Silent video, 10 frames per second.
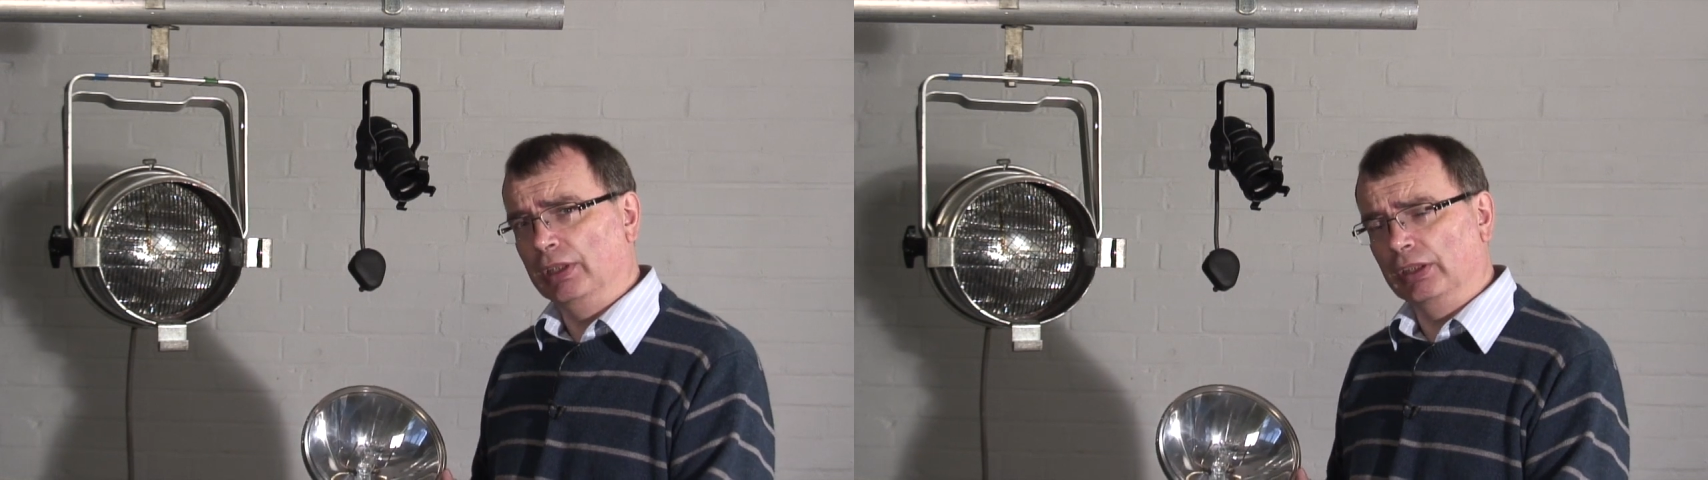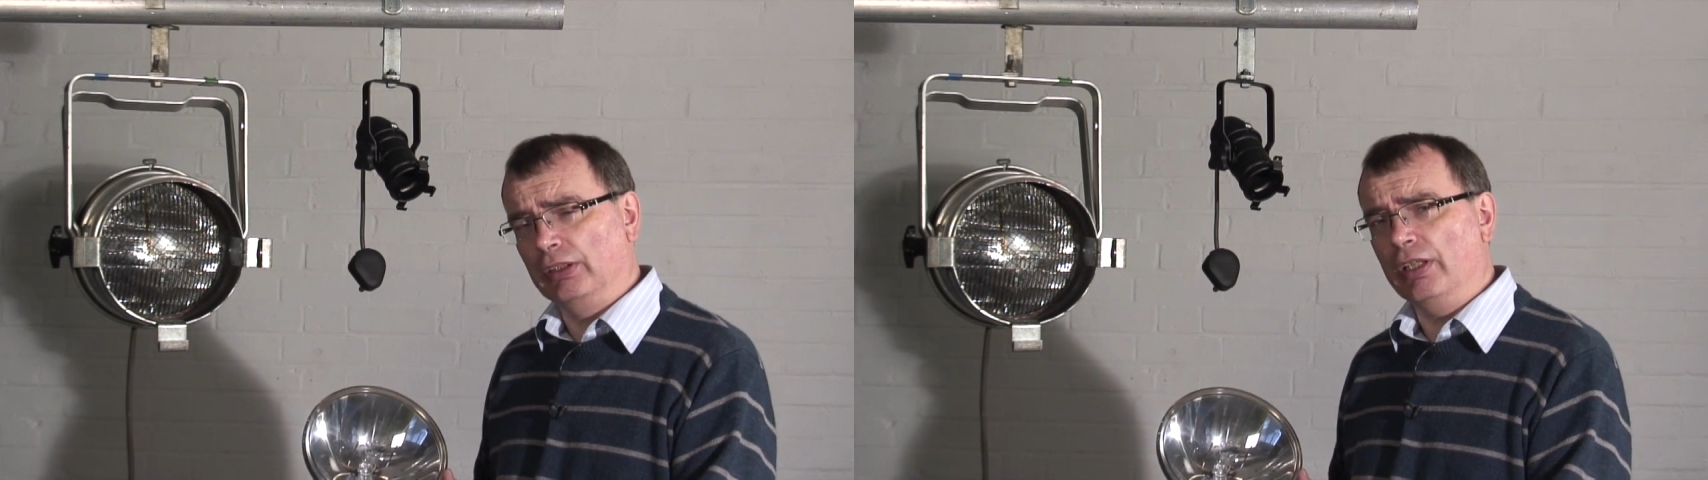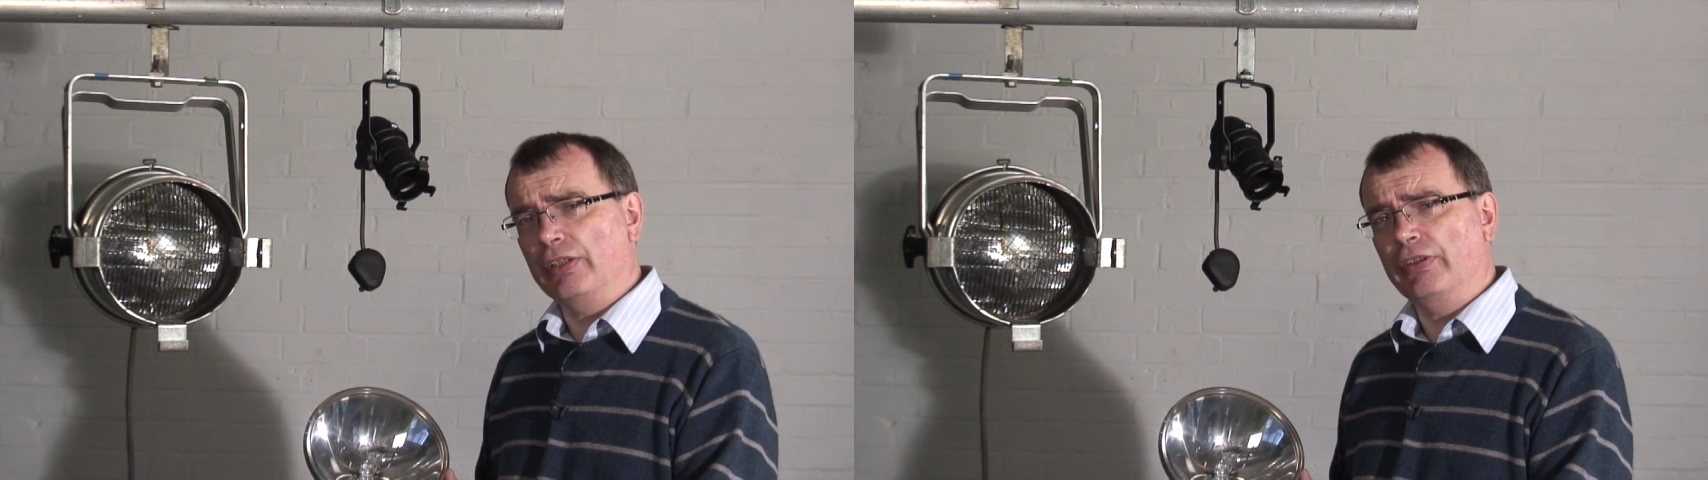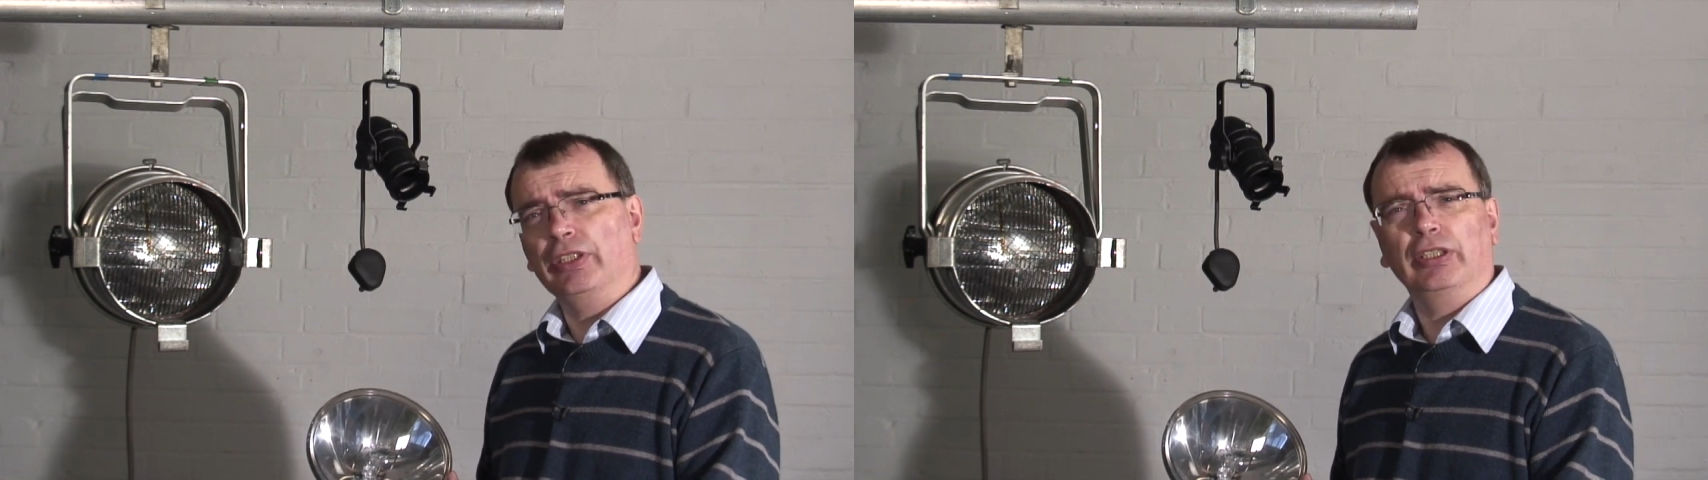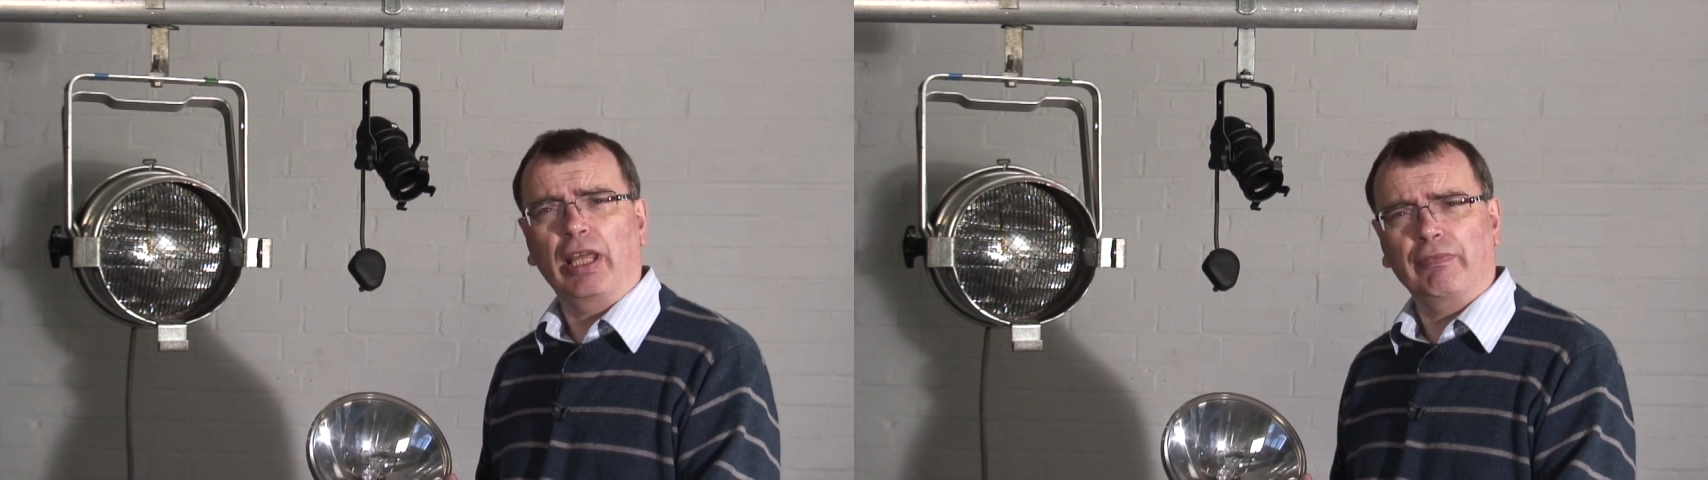the kind of
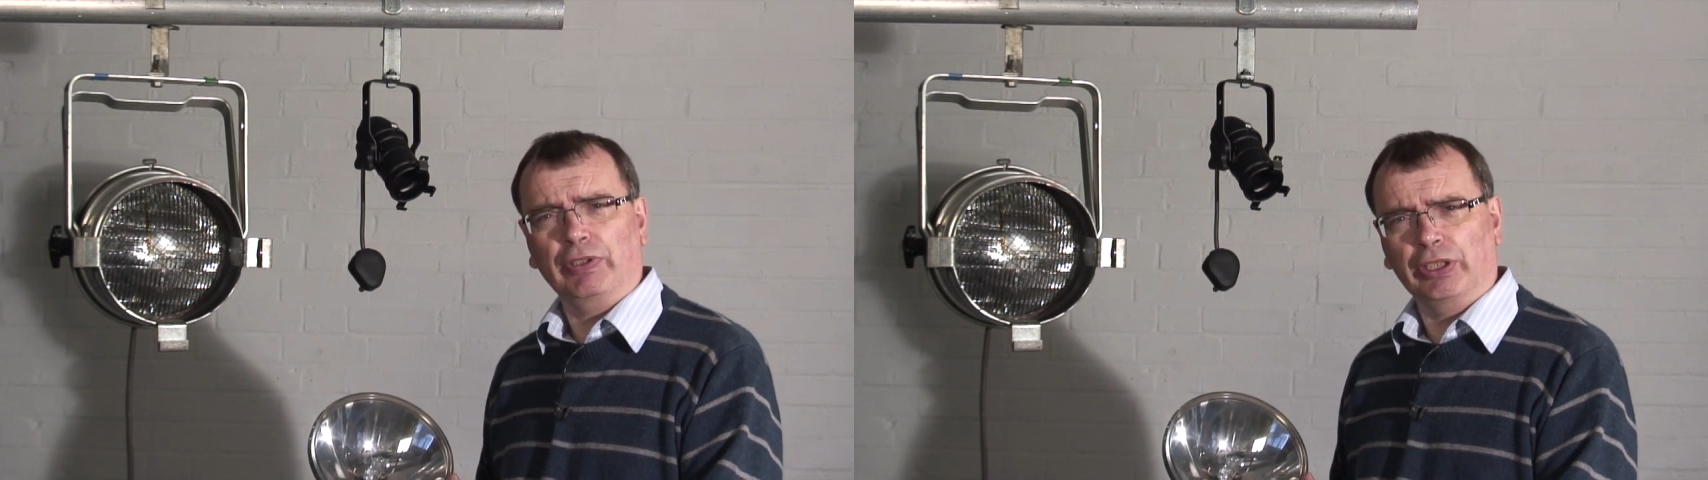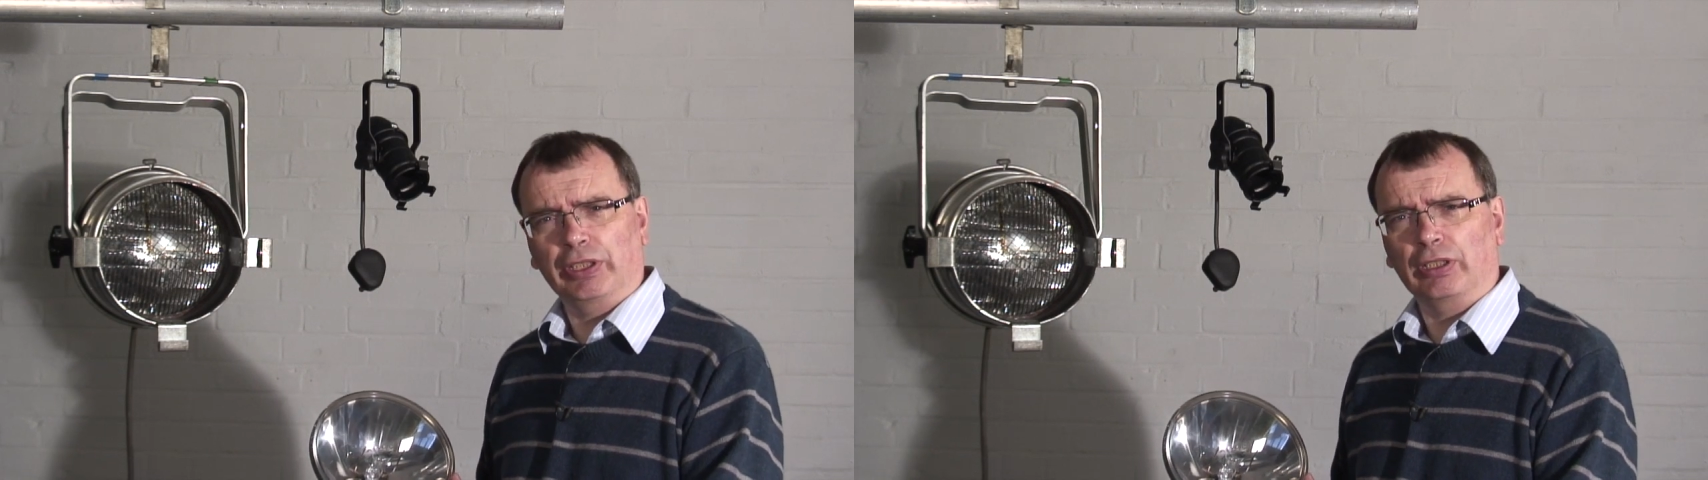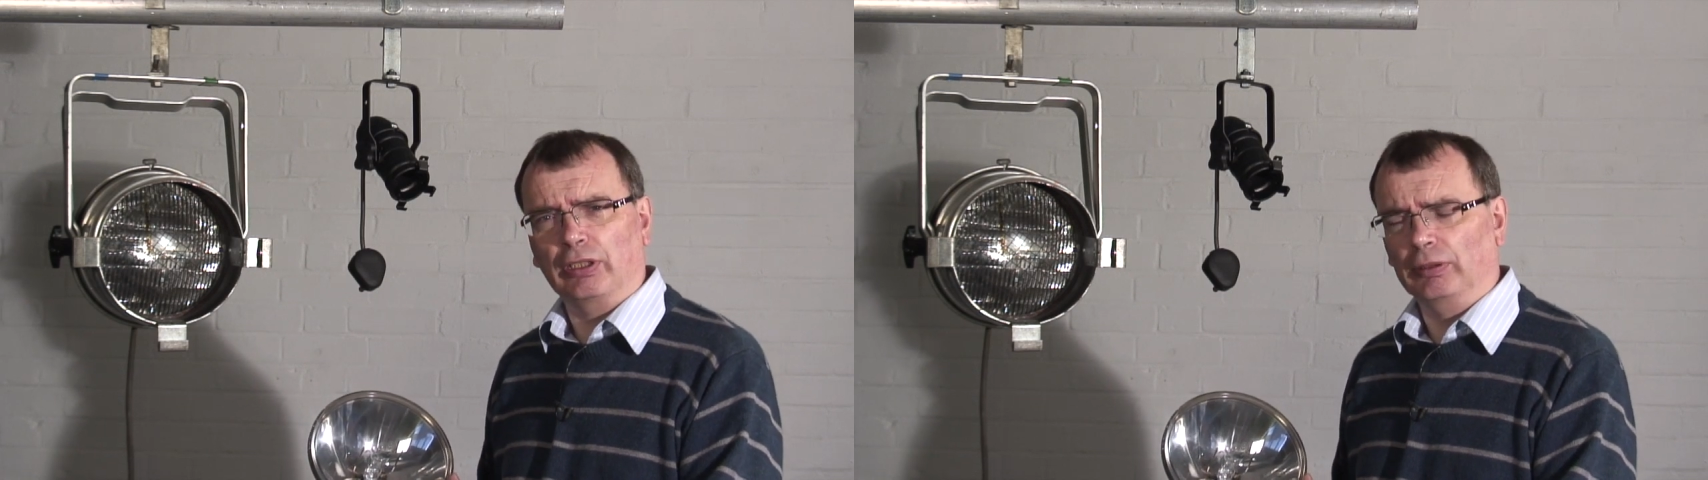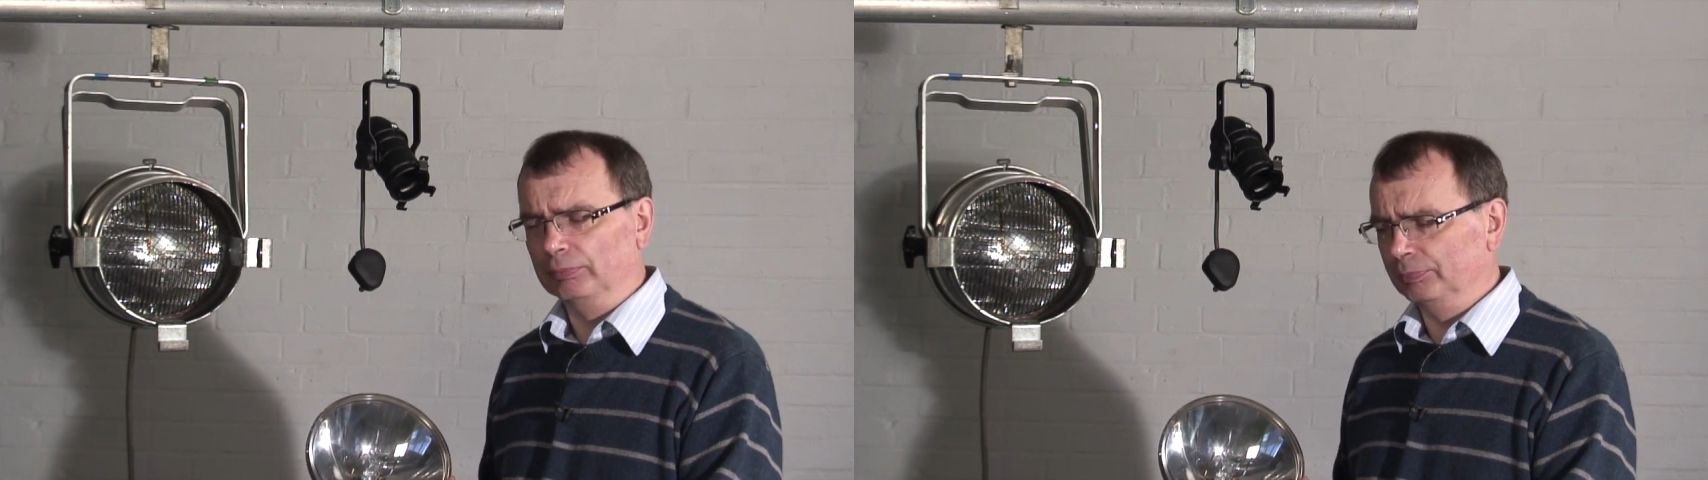thing you'd have in your car.